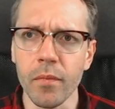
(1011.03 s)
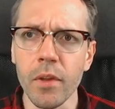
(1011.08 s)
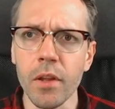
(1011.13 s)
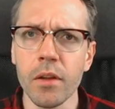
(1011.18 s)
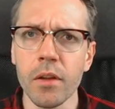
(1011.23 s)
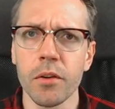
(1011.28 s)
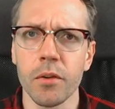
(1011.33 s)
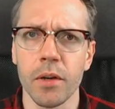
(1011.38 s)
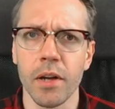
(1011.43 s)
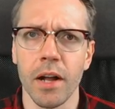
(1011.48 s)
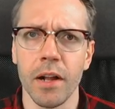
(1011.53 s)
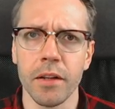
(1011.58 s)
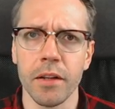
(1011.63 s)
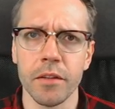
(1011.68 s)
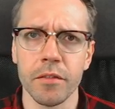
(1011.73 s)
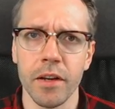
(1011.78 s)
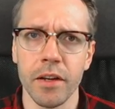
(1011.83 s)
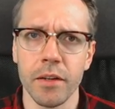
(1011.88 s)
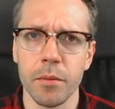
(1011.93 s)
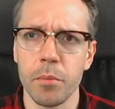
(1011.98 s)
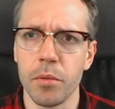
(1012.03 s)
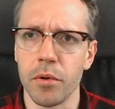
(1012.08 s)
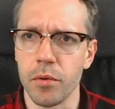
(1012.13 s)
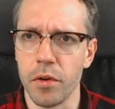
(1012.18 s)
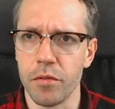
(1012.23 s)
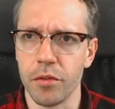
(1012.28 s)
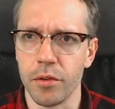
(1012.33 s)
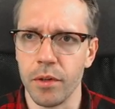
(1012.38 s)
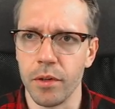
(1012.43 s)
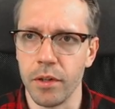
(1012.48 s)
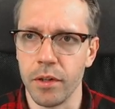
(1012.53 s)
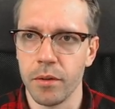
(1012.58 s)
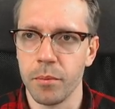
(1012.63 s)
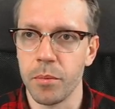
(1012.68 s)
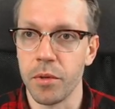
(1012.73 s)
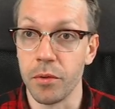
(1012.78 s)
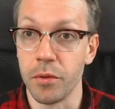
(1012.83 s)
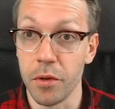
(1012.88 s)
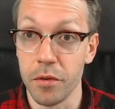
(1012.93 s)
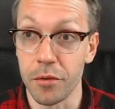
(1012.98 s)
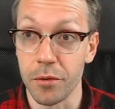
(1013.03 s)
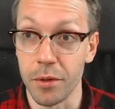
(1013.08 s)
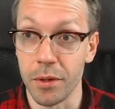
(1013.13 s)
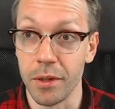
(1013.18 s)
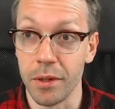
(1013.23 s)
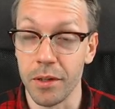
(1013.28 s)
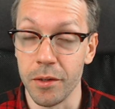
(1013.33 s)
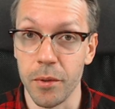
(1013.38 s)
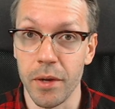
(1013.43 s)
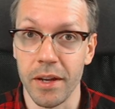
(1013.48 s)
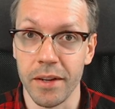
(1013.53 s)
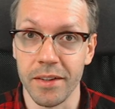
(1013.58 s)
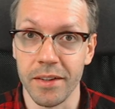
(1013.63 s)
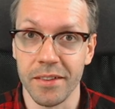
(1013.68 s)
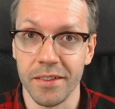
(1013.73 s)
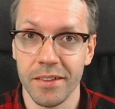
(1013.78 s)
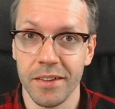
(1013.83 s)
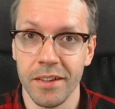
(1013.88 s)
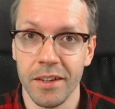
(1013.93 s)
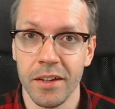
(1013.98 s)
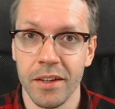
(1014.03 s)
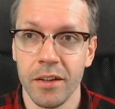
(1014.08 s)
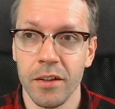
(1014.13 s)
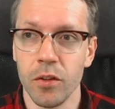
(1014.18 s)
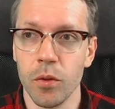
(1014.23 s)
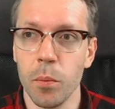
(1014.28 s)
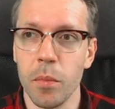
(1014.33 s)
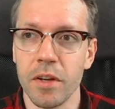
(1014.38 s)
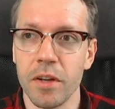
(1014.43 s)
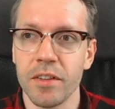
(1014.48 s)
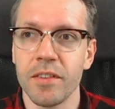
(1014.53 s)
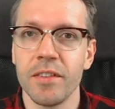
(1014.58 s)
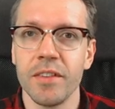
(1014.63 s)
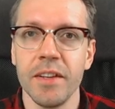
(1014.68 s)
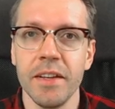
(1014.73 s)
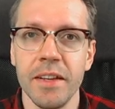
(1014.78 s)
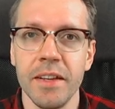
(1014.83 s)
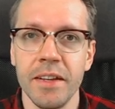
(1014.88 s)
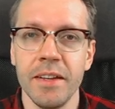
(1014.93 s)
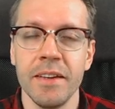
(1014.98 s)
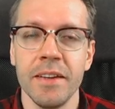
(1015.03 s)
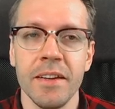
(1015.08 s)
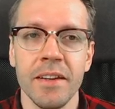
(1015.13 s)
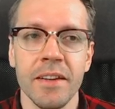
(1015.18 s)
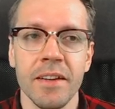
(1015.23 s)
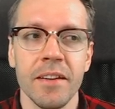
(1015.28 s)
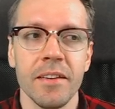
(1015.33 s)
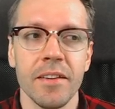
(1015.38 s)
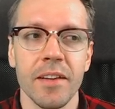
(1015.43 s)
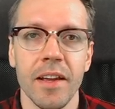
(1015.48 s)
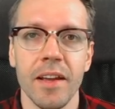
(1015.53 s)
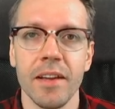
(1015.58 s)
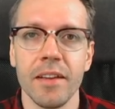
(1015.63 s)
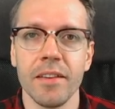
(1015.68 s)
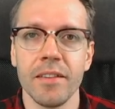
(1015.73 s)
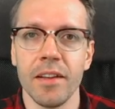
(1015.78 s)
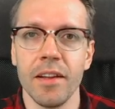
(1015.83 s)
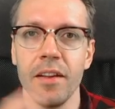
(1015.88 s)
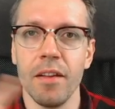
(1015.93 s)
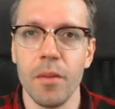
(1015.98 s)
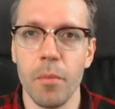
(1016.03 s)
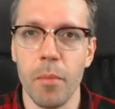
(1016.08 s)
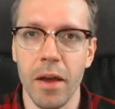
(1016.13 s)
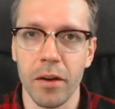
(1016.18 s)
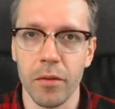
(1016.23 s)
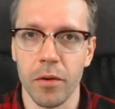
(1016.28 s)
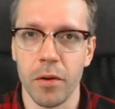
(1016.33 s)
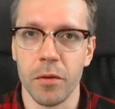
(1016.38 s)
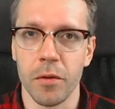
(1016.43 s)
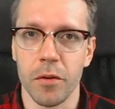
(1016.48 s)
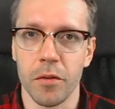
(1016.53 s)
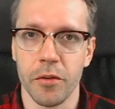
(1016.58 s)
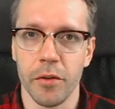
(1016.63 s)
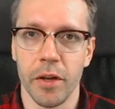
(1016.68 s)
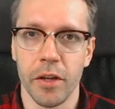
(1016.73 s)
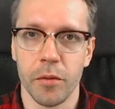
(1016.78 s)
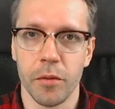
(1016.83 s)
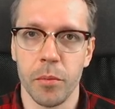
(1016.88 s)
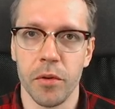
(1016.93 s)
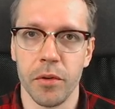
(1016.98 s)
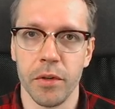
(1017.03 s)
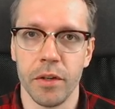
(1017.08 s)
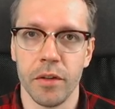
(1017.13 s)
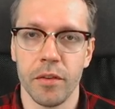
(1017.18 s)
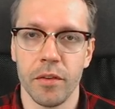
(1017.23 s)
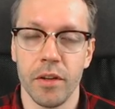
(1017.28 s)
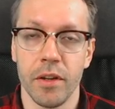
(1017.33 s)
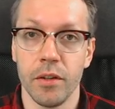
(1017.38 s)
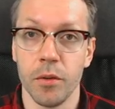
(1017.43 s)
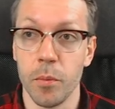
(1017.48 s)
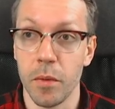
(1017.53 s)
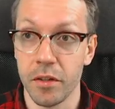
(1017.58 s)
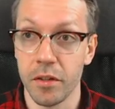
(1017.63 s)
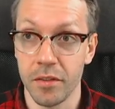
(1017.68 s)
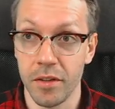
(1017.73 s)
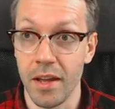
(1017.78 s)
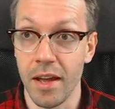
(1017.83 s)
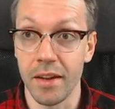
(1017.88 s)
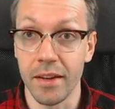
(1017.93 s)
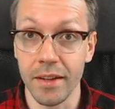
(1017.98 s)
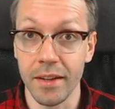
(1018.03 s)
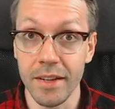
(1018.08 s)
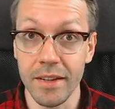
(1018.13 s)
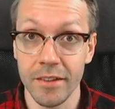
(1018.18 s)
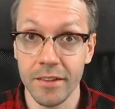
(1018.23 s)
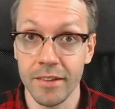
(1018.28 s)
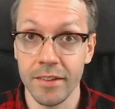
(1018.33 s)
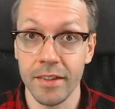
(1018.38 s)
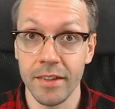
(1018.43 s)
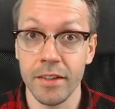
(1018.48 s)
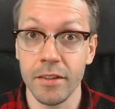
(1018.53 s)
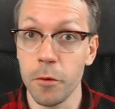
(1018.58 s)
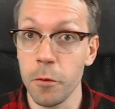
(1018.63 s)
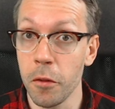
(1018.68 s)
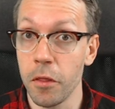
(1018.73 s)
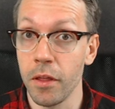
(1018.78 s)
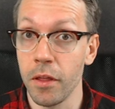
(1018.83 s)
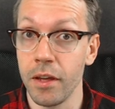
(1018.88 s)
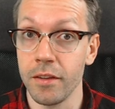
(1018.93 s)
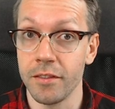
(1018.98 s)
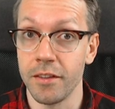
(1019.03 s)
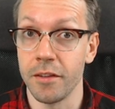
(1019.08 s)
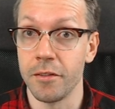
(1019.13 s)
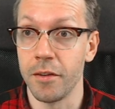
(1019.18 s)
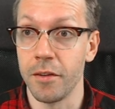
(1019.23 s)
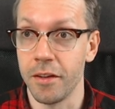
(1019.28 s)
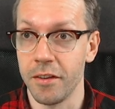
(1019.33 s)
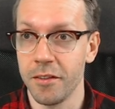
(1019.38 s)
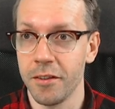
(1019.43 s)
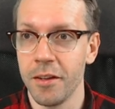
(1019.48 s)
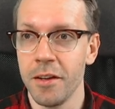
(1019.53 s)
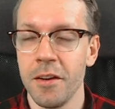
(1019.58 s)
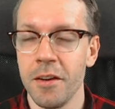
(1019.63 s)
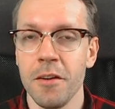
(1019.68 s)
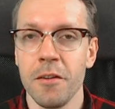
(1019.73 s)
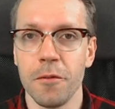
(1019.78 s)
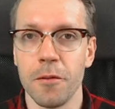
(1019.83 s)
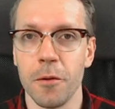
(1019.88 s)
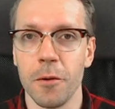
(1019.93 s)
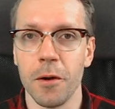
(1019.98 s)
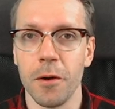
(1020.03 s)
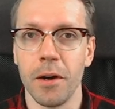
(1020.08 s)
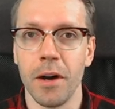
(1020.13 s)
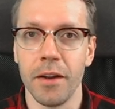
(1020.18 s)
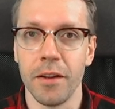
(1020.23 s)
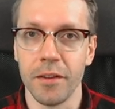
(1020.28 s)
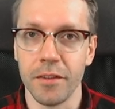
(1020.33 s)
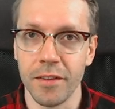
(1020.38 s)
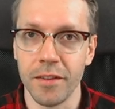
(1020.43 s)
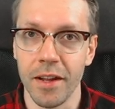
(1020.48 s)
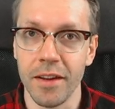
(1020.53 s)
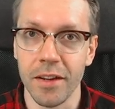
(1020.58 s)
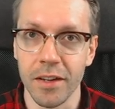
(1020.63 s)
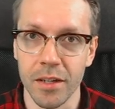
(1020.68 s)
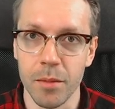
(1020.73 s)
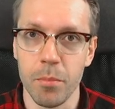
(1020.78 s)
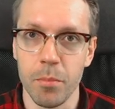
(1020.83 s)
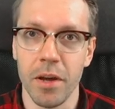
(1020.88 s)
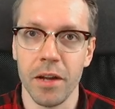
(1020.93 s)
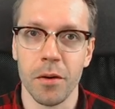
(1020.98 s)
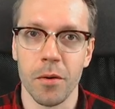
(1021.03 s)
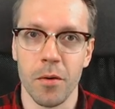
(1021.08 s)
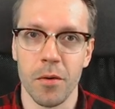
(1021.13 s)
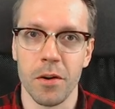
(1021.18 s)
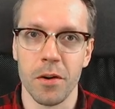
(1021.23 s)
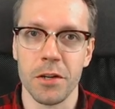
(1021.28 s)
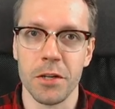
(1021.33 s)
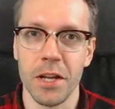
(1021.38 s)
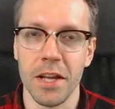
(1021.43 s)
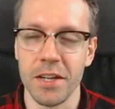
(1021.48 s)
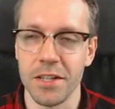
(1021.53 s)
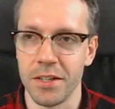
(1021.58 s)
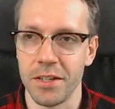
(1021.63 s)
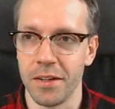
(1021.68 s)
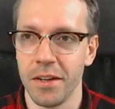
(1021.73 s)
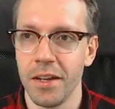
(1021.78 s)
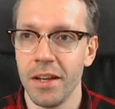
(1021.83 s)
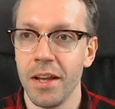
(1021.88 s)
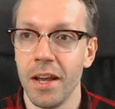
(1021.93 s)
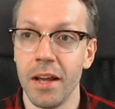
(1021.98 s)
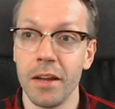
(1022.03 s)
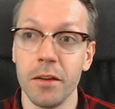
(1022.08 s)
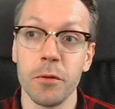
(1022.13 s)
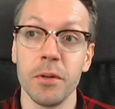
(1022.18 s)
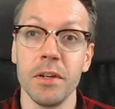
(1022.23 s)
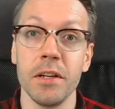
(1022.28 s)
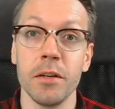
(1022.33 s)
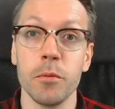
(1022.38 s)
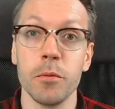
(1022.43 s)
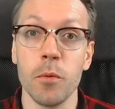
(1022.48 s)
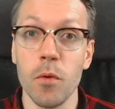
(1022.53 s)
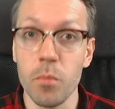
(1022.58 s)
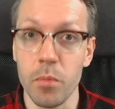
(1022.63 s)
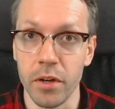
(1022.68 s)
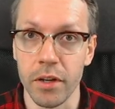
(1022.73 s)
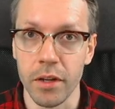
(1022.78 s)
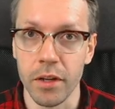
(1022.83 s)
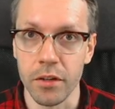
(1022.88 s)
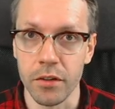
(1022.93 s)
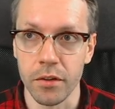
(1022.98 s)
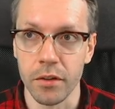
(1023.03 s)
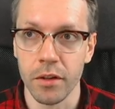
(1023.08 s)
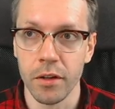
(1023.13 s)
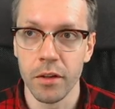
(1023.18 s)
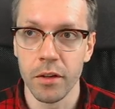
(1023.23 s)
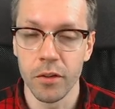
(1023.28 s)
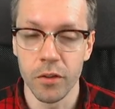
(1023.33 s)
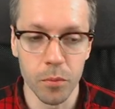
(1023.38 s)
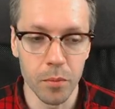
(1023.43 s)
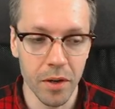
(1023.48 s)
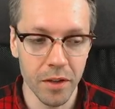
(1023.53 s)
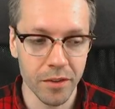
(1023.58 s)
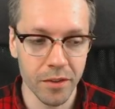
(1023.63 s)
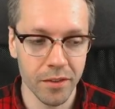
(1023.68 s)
to cultivate peripheral awareness. You must see things in the background of your experience. You must at least see two things at once for understanding dependent origination. And you need womb attention. You must